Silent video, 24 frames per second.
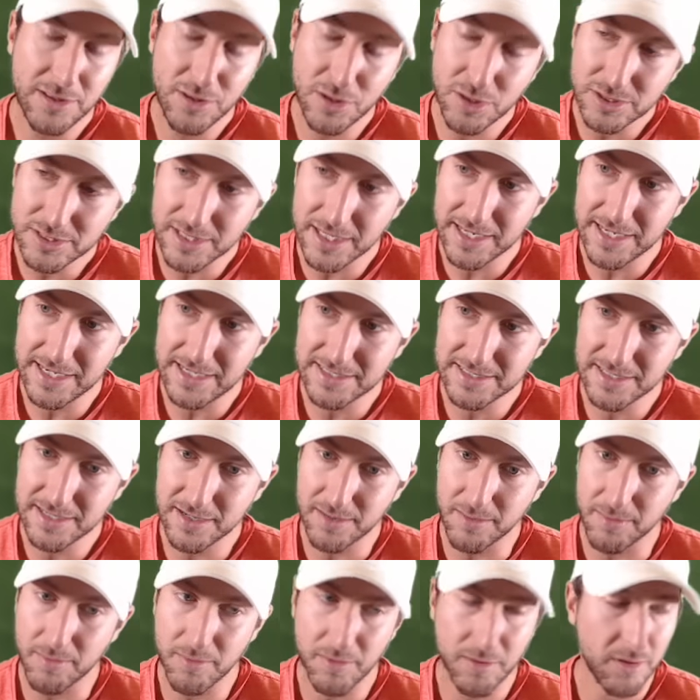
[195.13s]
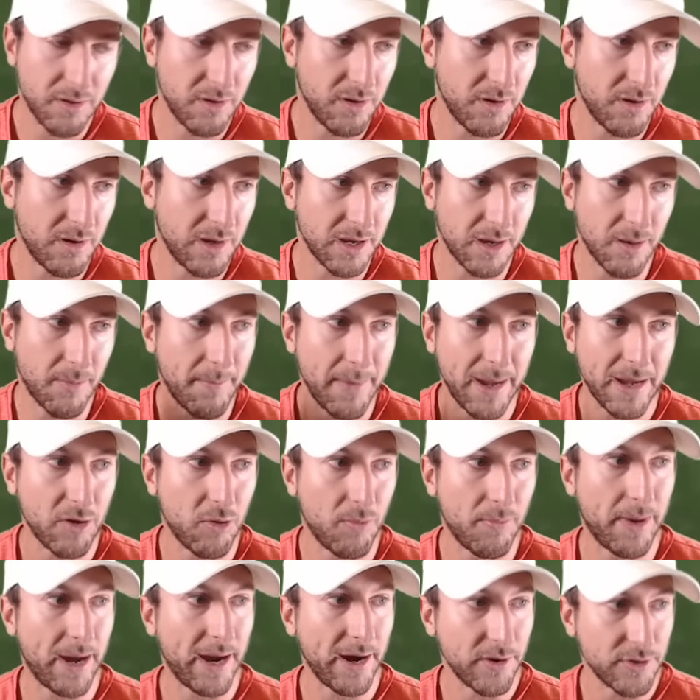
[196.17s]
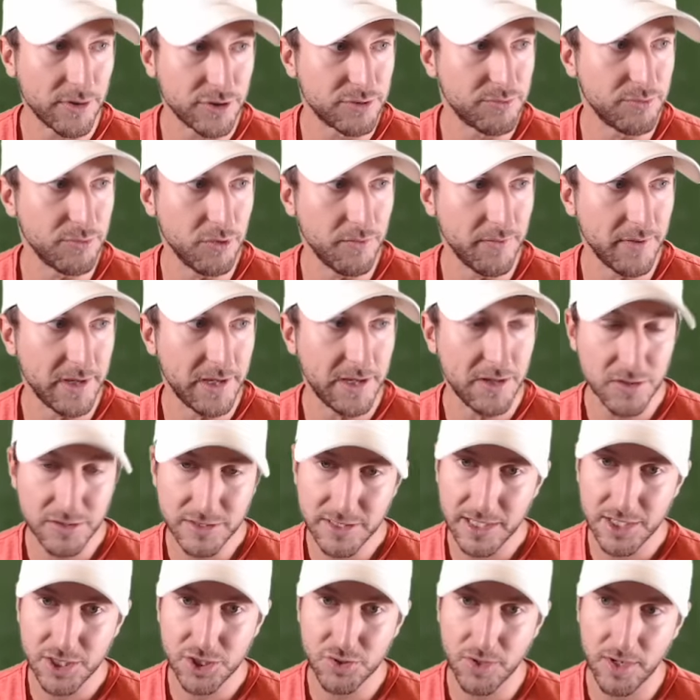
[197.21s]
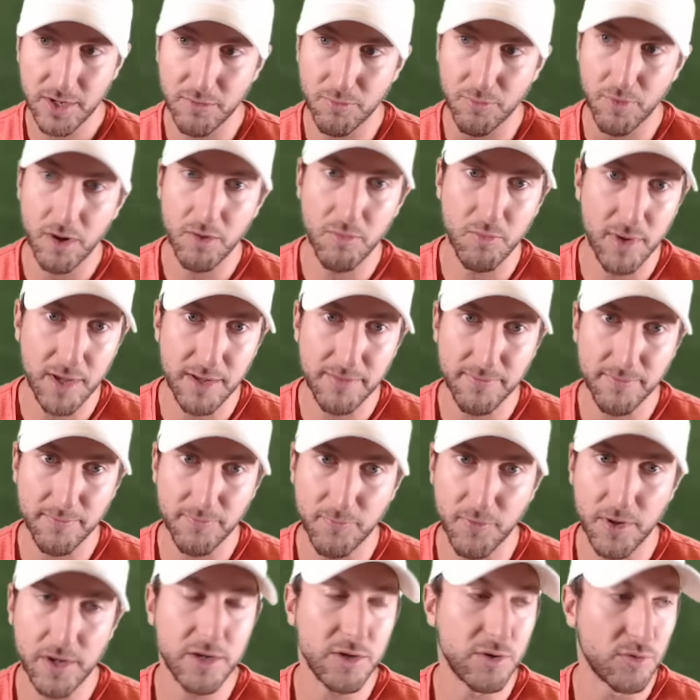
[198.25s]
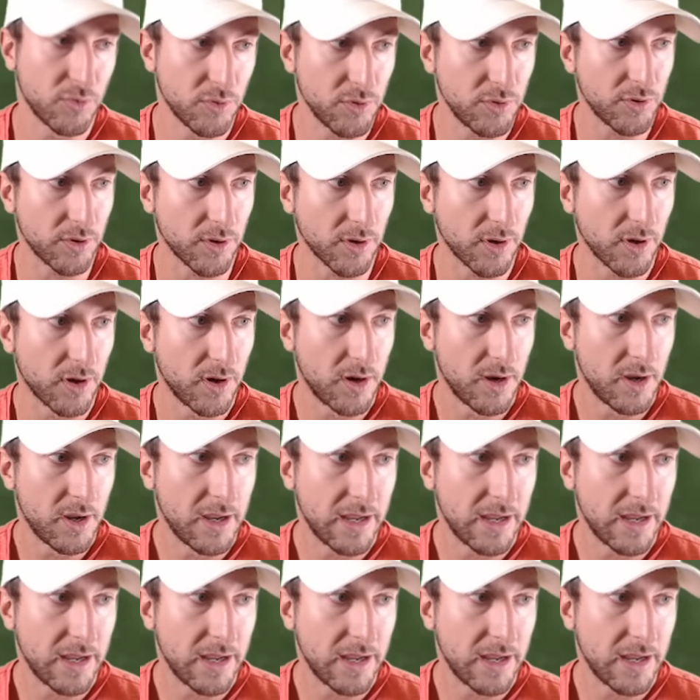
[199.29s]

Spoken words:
He looks like he's in a Michael Myers movie. He looks like he's trying to run away from Freddy Krueger.